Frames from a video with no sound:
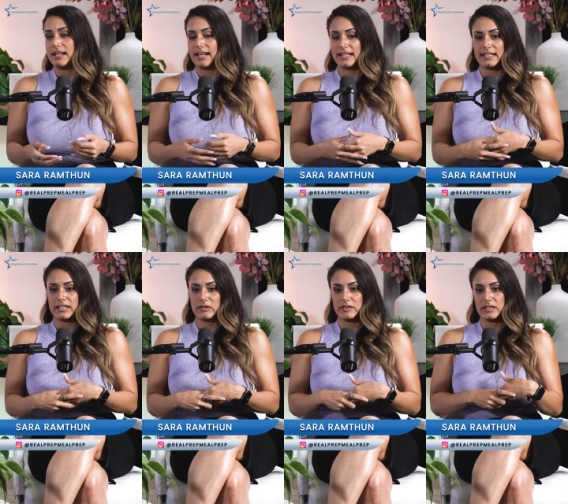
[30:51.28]
And then
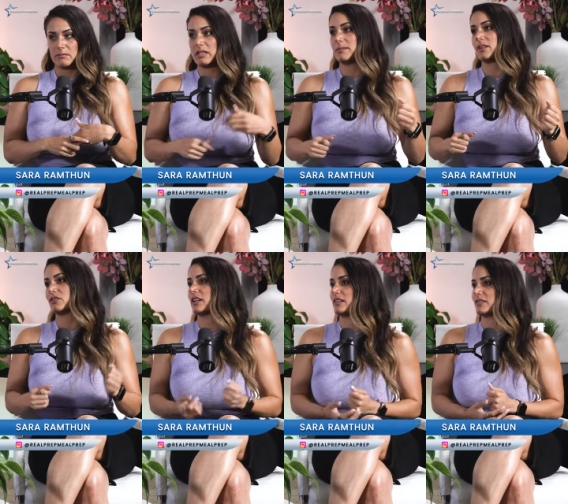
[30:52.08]
I was like, maybe I'll
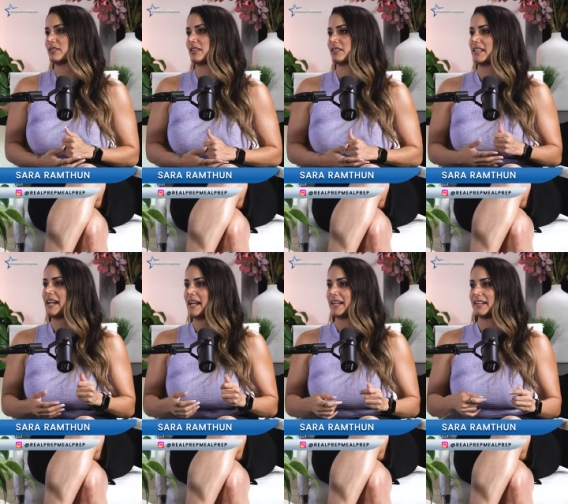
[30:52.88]
try to lose another
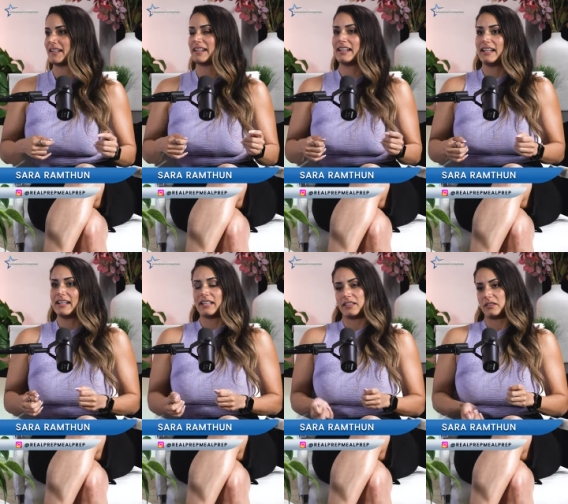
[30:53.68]
10. And
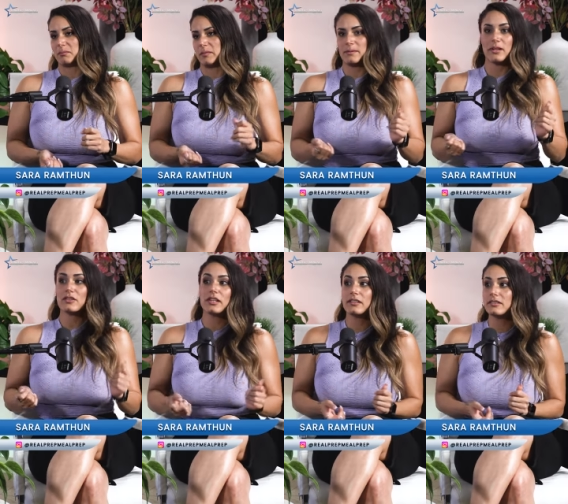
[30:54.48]
uh, maybe I'll
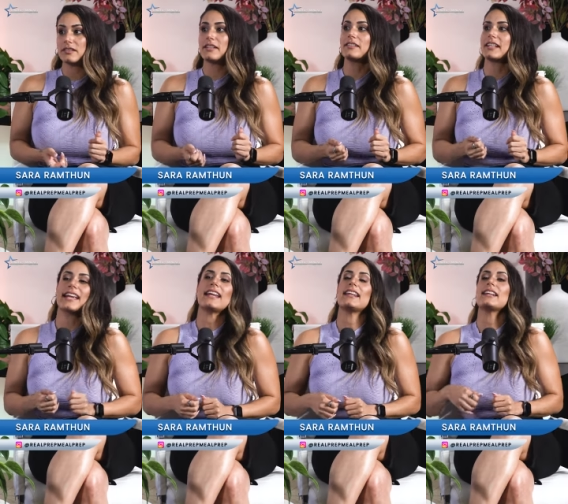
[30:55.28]
try to lose another 10.